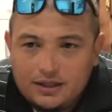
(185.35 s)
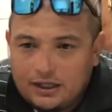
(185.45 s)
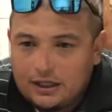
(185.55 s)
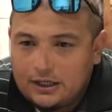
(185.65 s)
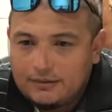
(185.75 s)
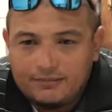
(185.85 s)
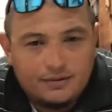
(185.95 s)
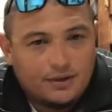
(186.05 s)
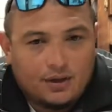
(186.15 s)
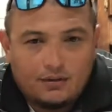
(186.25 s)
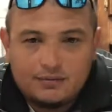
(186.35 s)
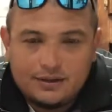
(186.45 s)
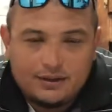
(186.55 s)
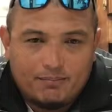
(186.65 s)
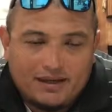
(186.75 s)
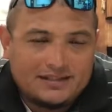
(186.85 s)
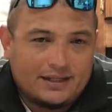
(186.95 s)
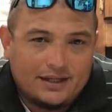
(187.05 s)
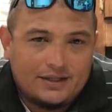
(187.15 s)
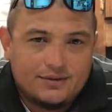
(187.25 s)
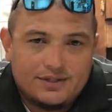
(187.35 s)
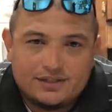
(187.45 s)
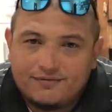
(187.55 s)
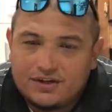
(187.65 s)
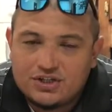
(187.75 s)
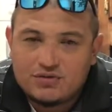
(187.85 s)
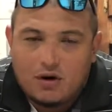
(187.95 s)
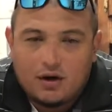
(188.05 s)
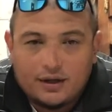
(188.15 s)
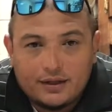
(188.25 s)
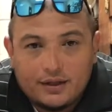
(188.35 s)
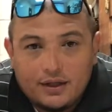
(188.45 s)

the best thing to do is just finish strong.